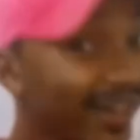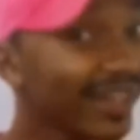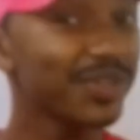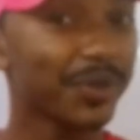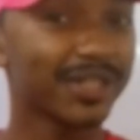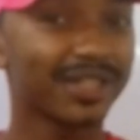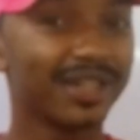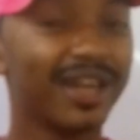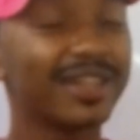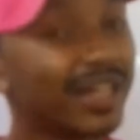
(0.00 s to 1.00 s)
And guess what?
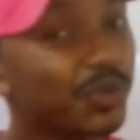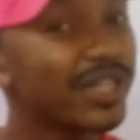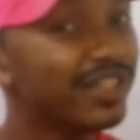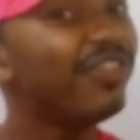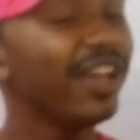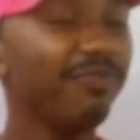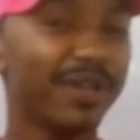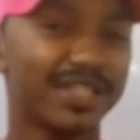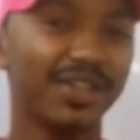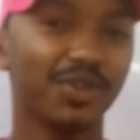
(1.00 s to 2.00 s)
That
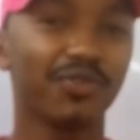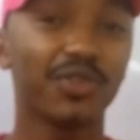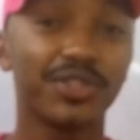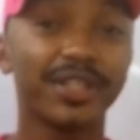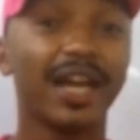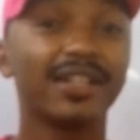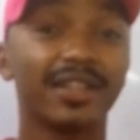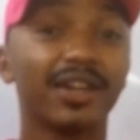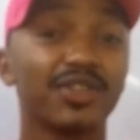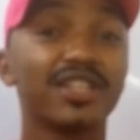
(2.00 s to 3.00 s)
25% of those
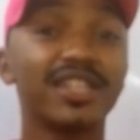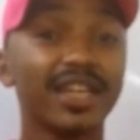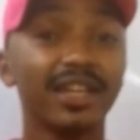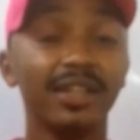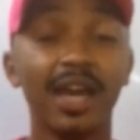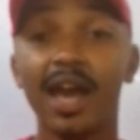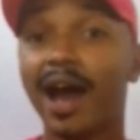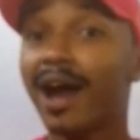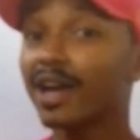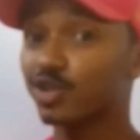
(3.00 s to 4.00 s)
300,000 chicken
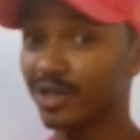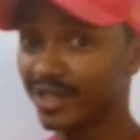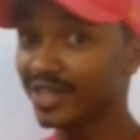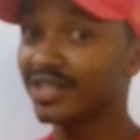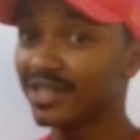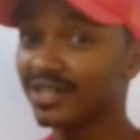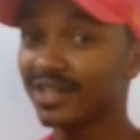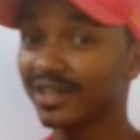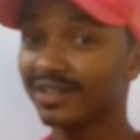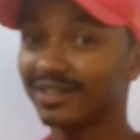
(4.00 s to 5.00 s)
are actually
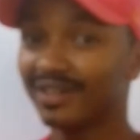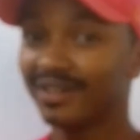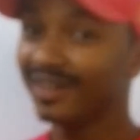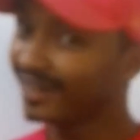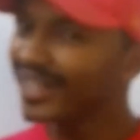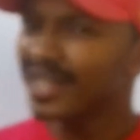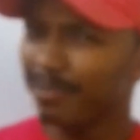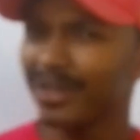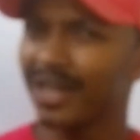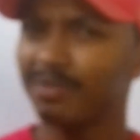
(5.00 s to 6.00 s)
Kienyeji chicken. That's
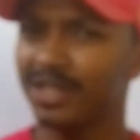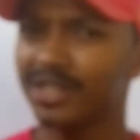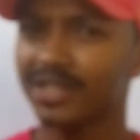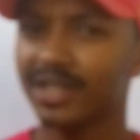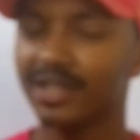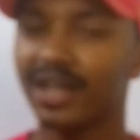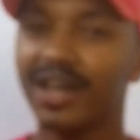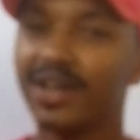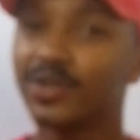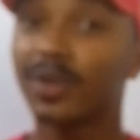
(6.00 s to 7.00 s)
the part that I'm interested in.
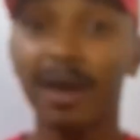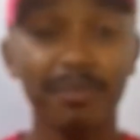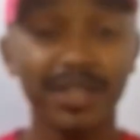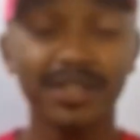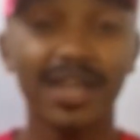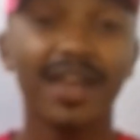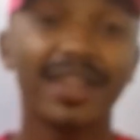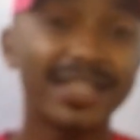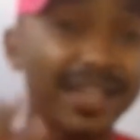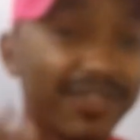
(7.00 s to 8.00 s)
So that means
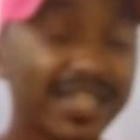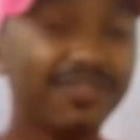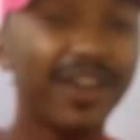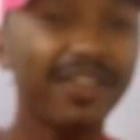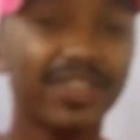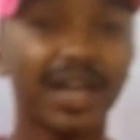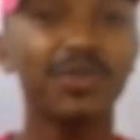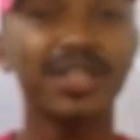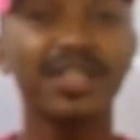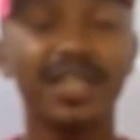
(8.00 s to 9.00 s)
that
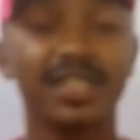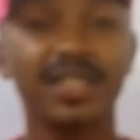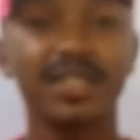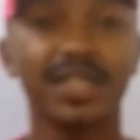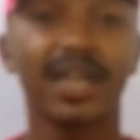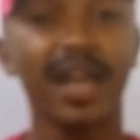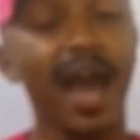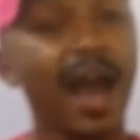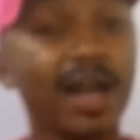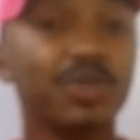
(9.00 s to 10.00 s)
75,000 Kienyeji chicken
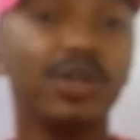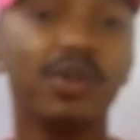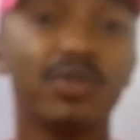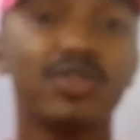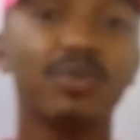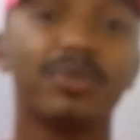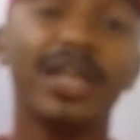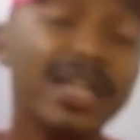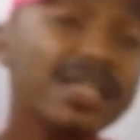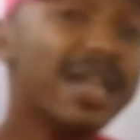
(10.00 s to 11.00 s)
are actually consumed
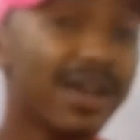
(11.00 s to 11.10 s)
in